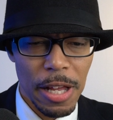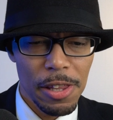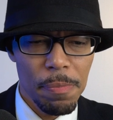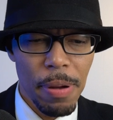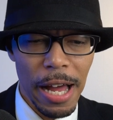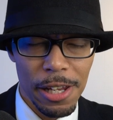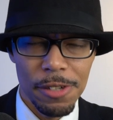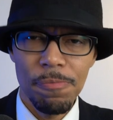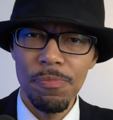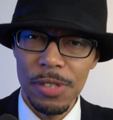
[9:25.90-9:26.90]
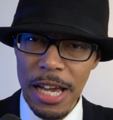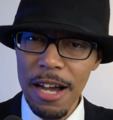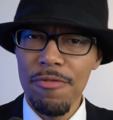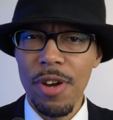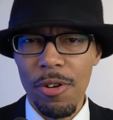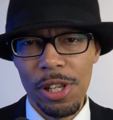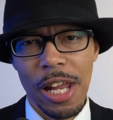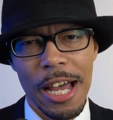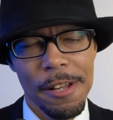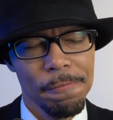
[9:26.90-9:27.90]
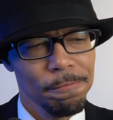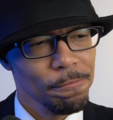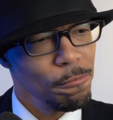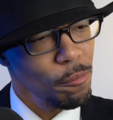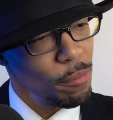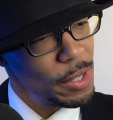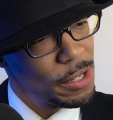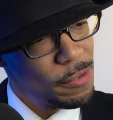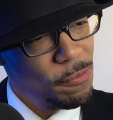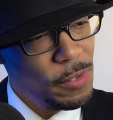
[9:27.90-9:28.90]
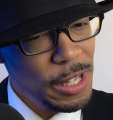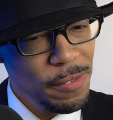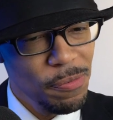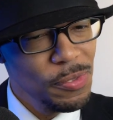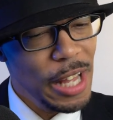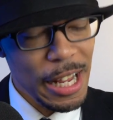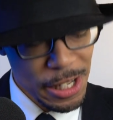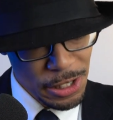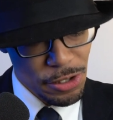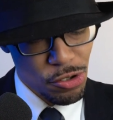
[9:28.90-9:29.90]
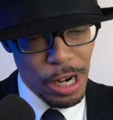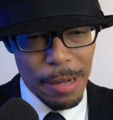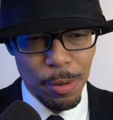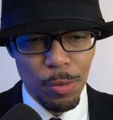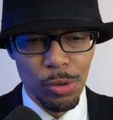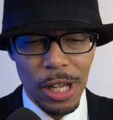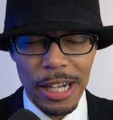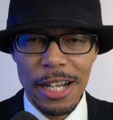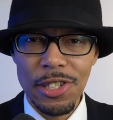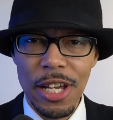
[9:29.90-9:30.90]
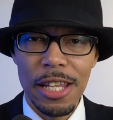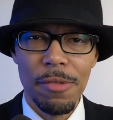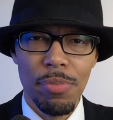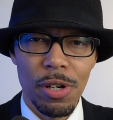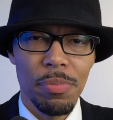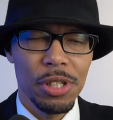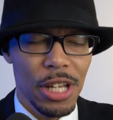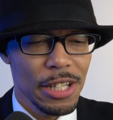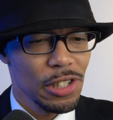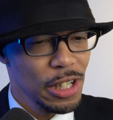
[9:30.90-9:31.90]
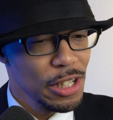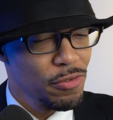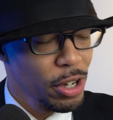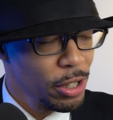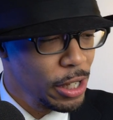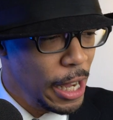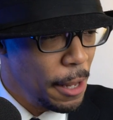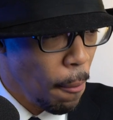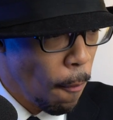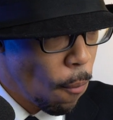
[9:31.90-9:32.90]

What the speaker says: The palate, yeah, very light. Not indescribable like I say in the book, but yes, it is very light.